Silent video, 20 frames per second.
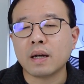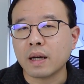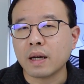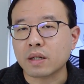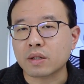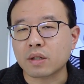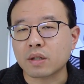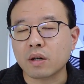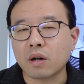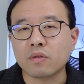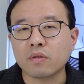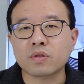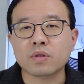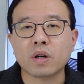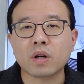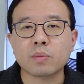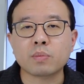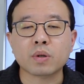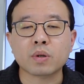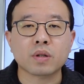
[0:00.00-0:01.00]
as the
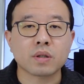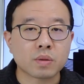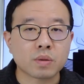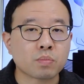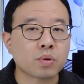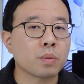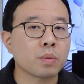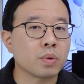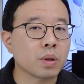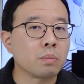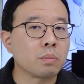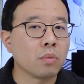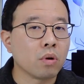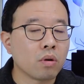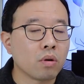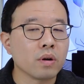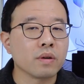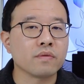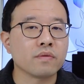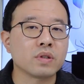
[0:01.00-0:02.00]
offshore applicants, probably
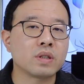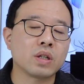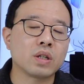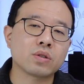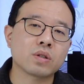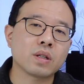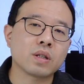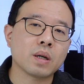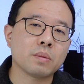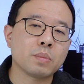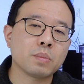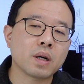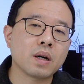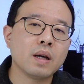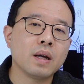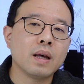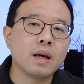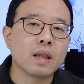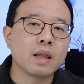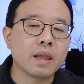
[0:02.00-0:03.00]
more invitation number
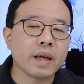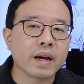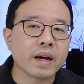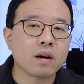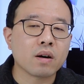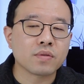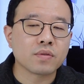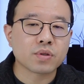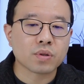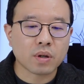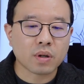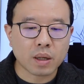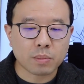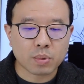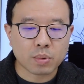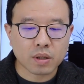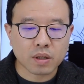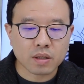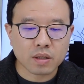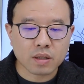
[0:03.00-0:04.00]
than offshore
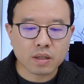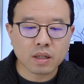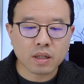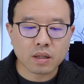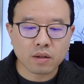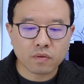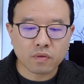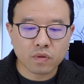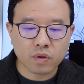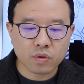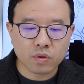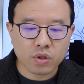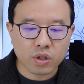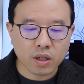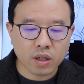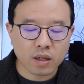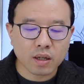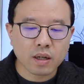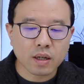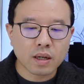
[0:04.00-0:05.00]
applicants in the
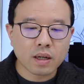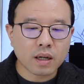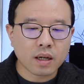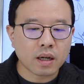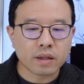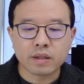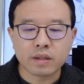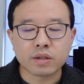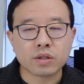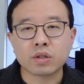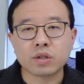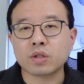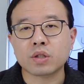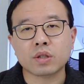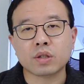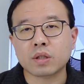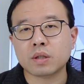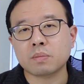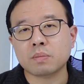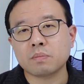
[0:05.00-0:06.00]
future. This is
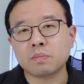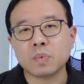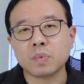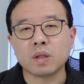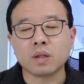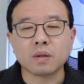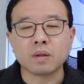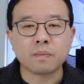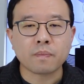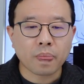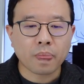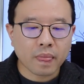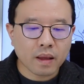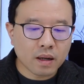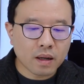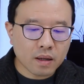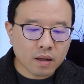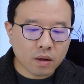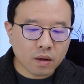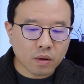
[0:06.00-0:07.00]
just
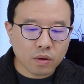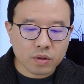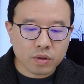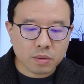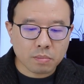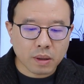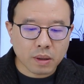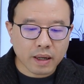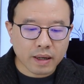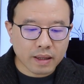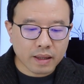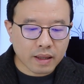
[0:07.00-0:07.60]
caused by